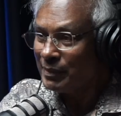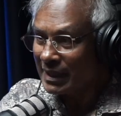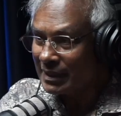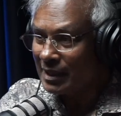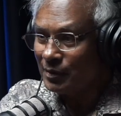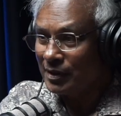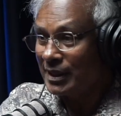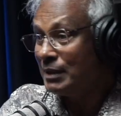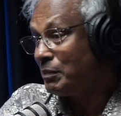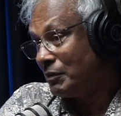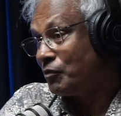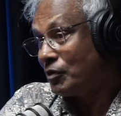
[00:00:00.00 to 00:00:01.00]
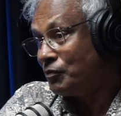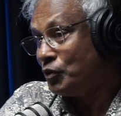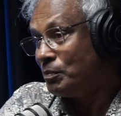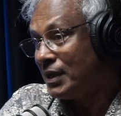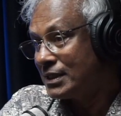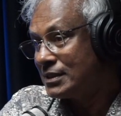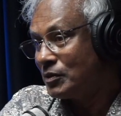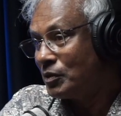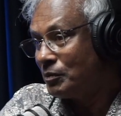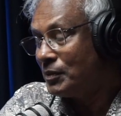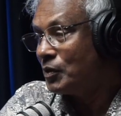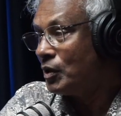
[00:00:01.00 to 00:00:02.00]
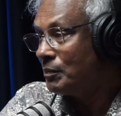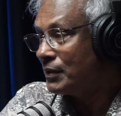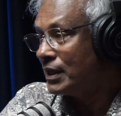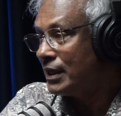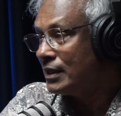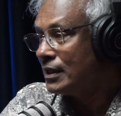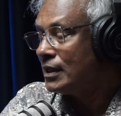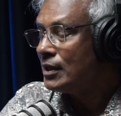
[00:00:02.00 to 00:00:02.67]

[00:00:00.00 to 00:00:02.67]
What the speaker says: back down again, but for a few months, don't know, we go up again.